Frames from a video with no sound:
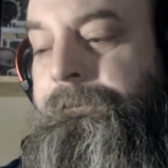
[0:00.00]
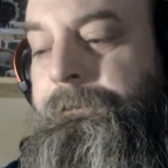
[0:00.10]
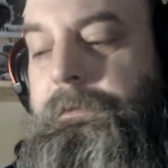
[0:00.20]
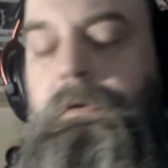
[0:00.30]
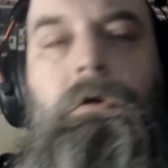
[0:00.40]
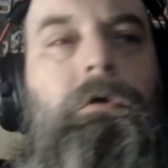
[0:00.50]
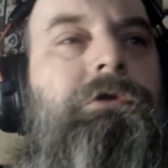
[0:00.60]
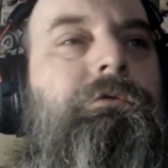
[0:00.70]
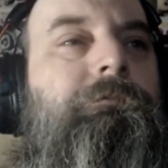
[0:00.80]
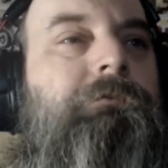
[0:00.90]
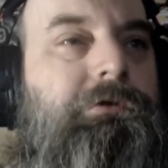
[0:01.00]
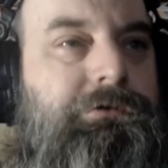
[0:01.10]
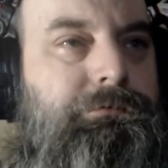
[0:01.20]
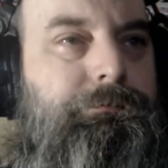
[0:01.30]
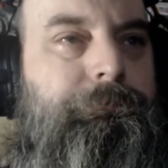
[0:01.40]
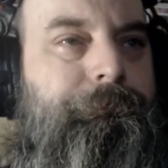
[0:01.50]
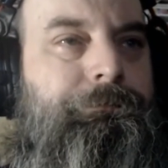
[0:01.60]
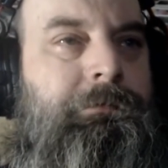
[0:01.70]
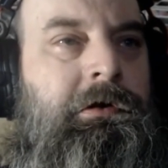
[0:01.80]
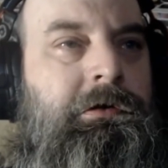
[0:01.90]
Oh, it's reversed.
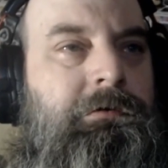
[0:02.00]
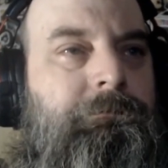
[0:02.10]
Wait a minute.